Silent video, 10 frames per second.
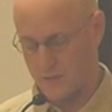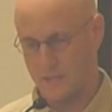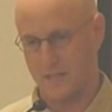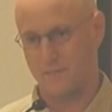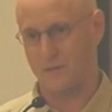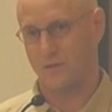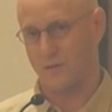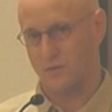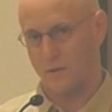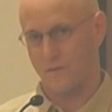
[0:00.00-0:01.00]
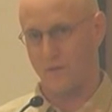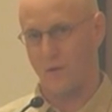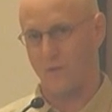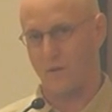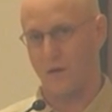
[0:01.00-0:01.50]
assessment, so it's sort of
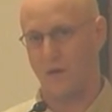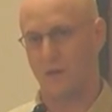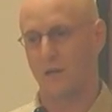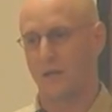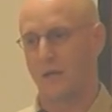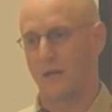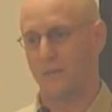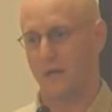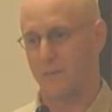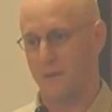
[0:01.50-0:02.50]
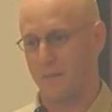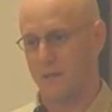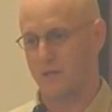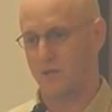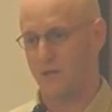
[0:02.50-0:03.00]
the overall kind of big
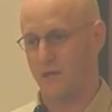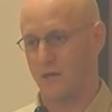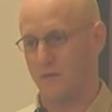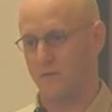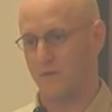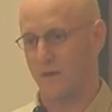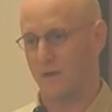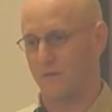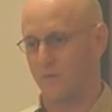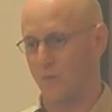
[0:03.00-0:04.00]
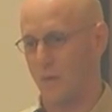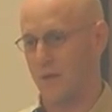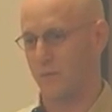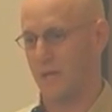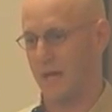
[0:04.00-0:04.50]
picture of
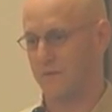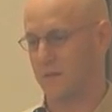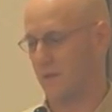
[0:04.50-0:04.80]
what we have to